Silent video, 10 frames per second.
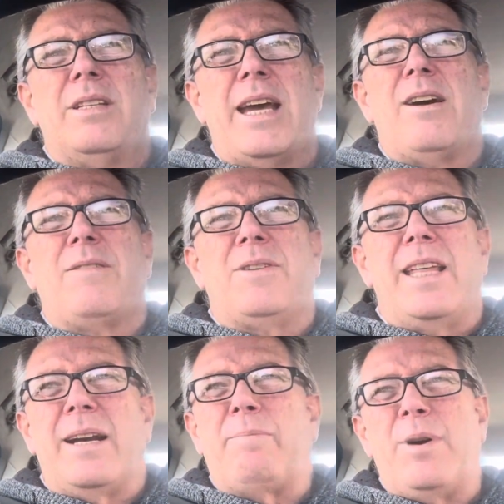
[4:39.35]
Day after
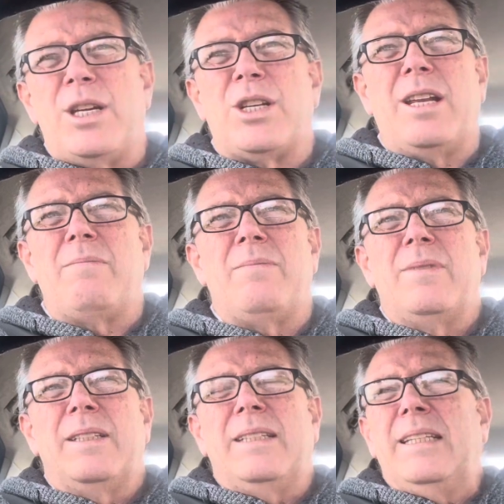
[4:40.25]
that, pressured him,
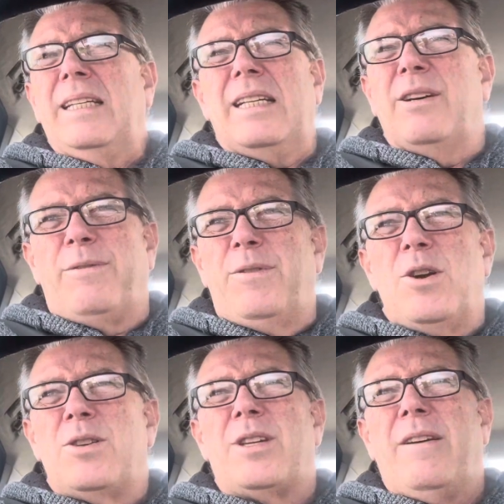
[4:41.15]
he
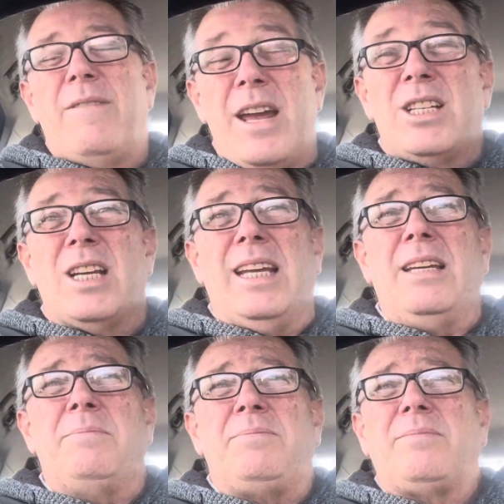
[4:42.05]
refused. Eventually